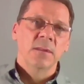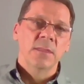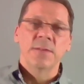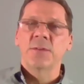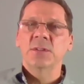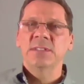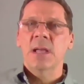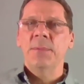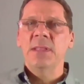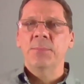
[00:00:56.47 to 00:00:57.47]
The first
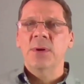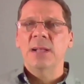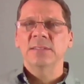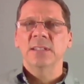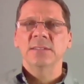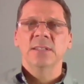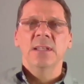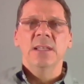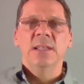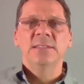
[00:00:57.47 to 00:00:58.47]
step in that process
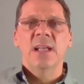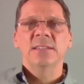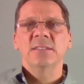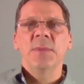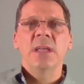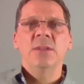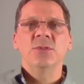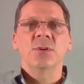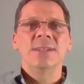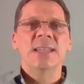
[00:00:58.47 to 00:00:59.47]
is to estimate
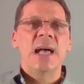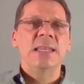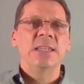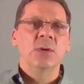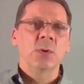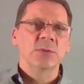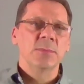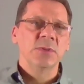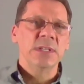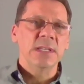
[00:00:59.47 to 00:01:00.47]
your
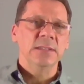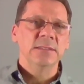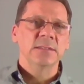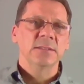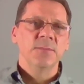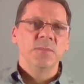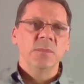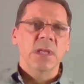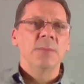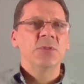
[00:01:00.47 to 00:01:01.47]
non-negotiable needs.
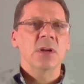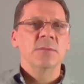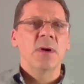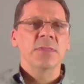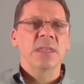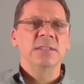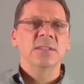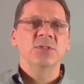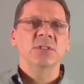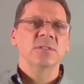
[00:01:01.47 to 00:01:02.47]
I'm talking about things
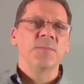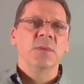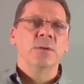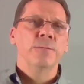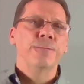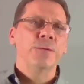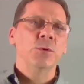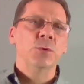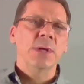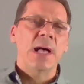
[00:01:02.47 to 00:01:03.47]
such as food,